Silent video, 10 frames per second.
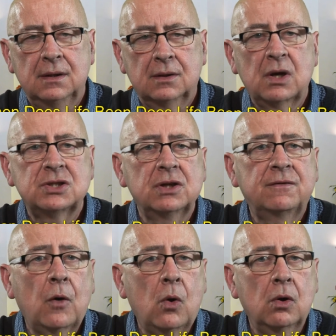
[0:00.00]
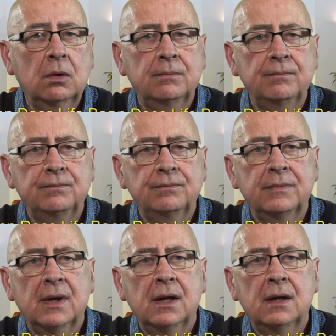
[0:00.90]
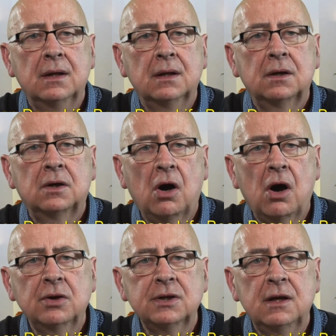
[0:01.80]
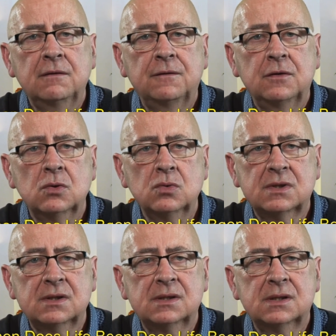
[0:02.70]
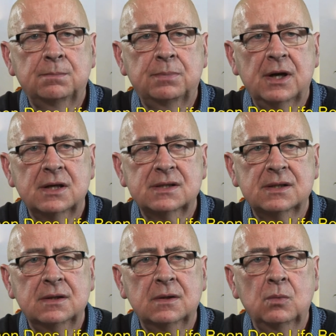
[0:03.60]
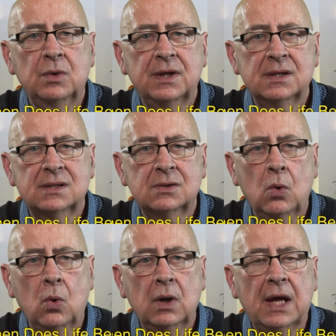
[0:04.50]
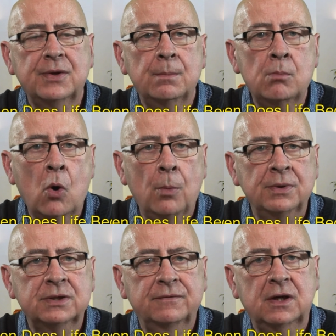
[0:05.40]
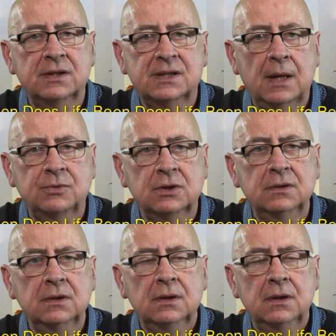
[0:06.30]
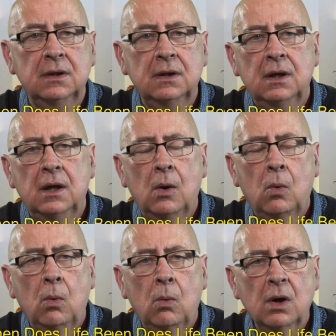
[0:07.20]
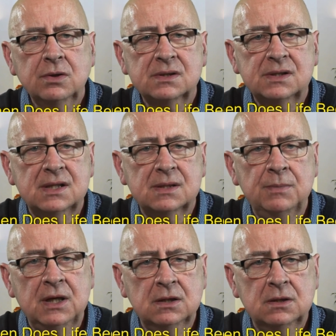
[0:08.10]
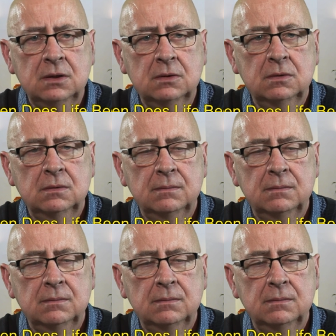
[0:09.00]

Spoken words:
Question 4. God infuses the person with a soul at the moment of conception. What does this mean to you?